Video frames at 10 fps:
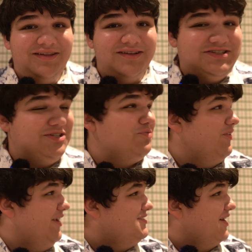This is
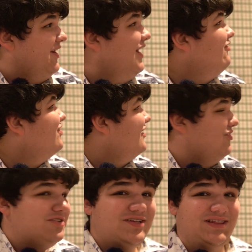really exciting. Everything
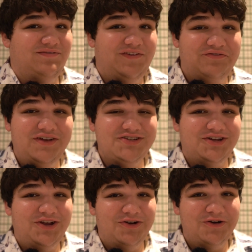looks like the 50's
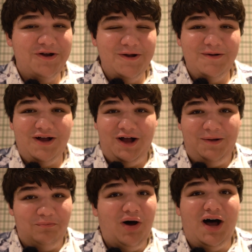in here.
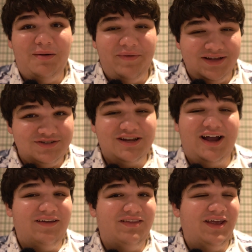Mom has
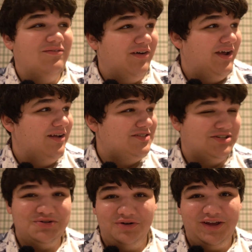kindly invited us
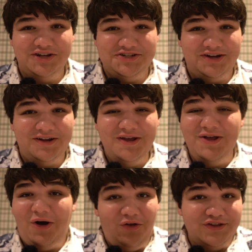into her kitchen.
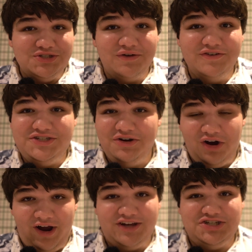All the servers here
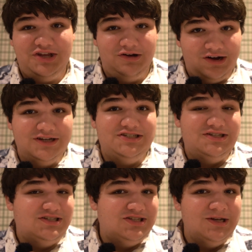are actually your
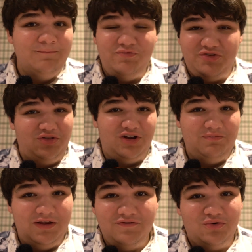cousins, so they're going to
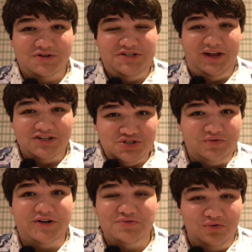be enforcing
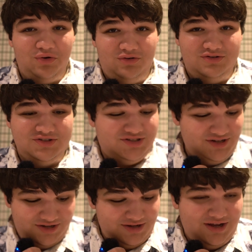strict rules.
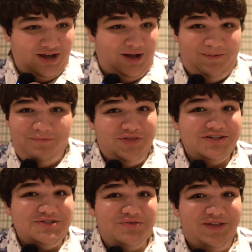But
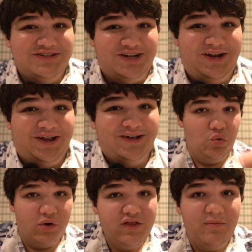this is really exciting.
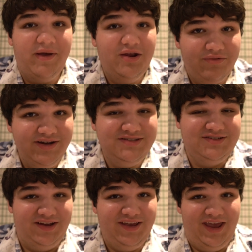One of the main reasons
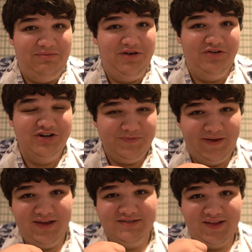I came here is
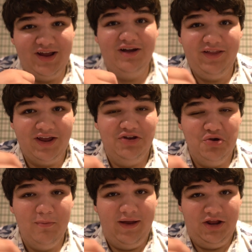because they got like a new
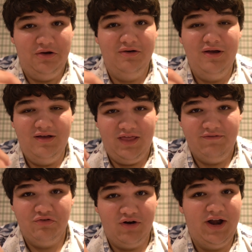menu. They have
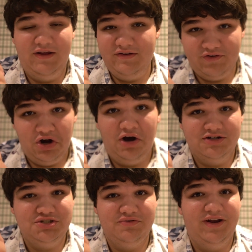a variety of different
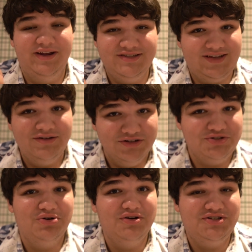entrees,
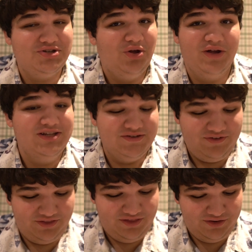desserts, all kinds of
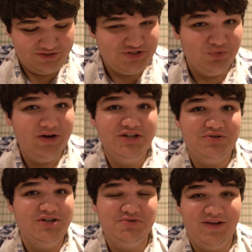fun things. So we're
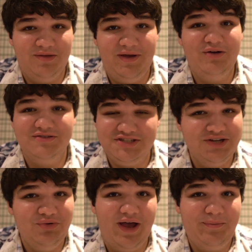going to try them out and see
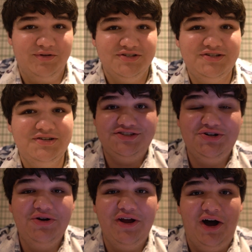what happens.
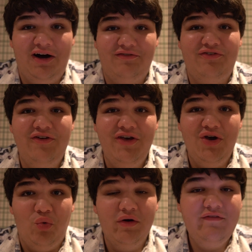Starting off,
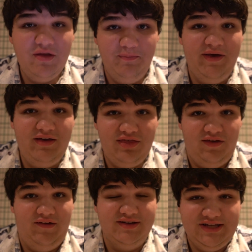one of the big
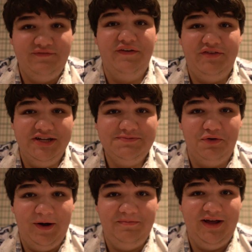things that 50's
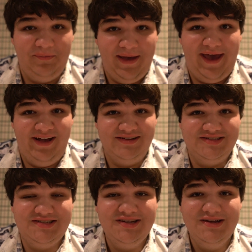Primetime
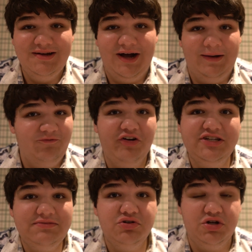has, very
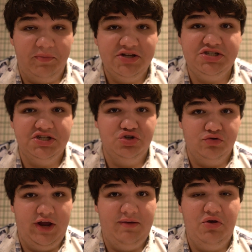similar to Beaches and
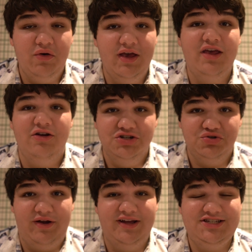Cream, you can get your
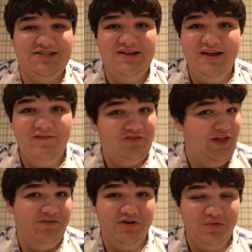drinks
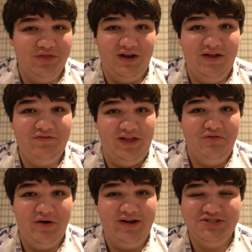flavored with any
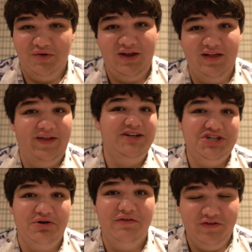flavoring. So you can get like
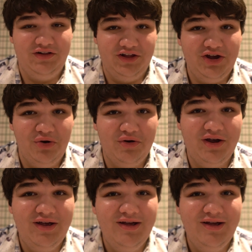cherry vanilla Coke.